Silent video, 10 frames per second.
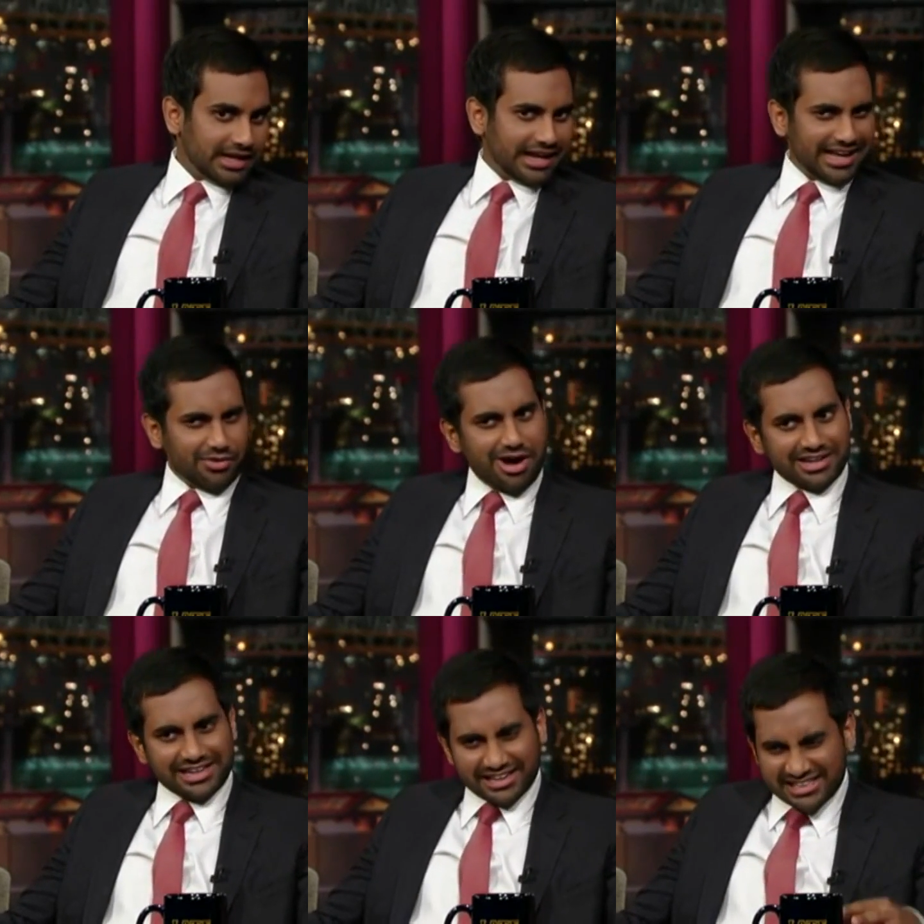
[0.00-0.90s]
And I walk
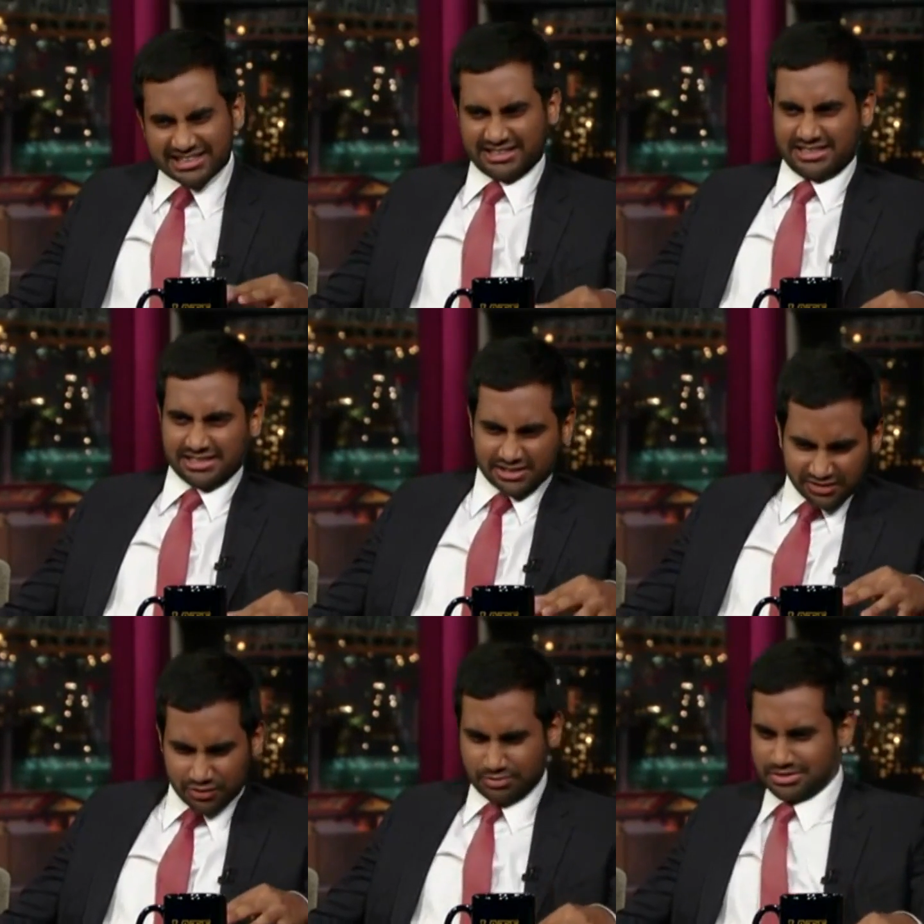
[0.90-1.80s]
in, and he's just sitting in his
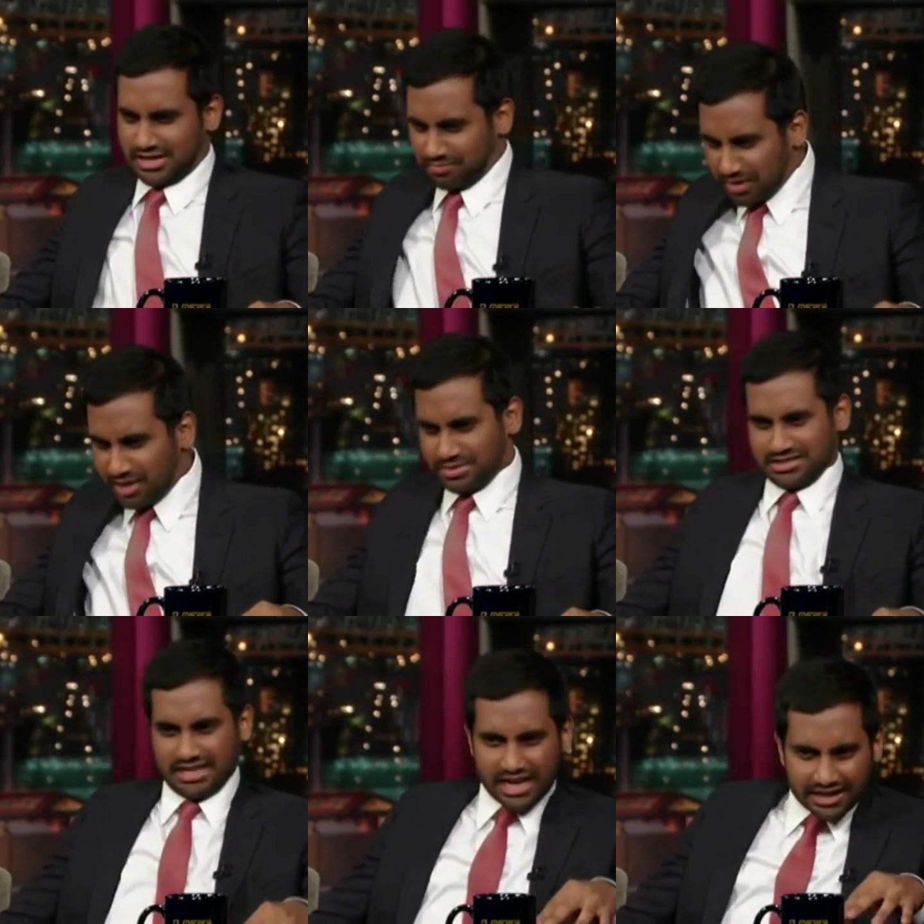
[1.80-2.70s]
living room, just like bobbing
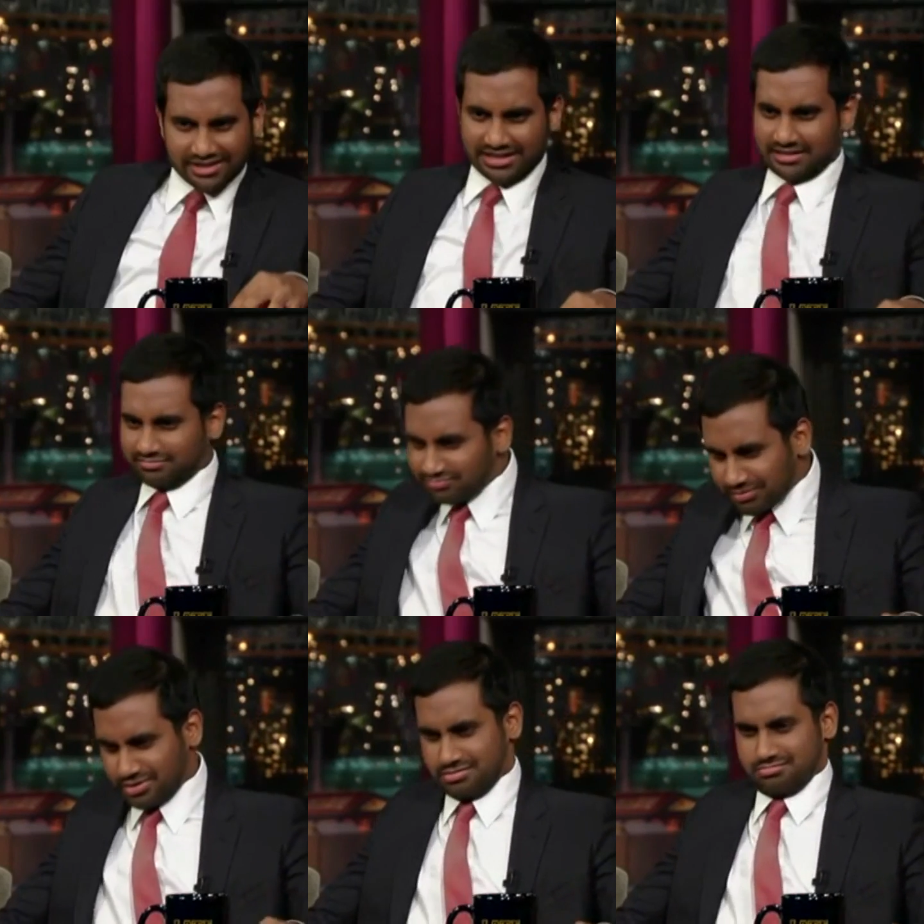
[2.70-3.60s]
his head, like,
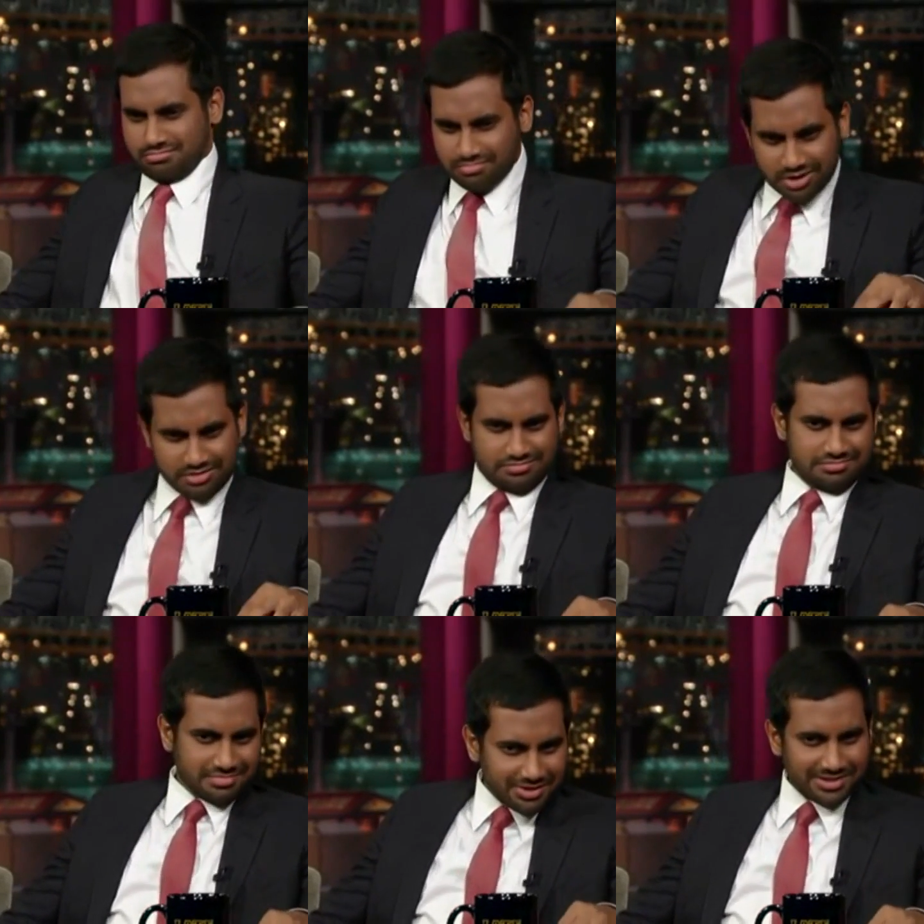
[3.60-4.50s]
bum, bum, bum.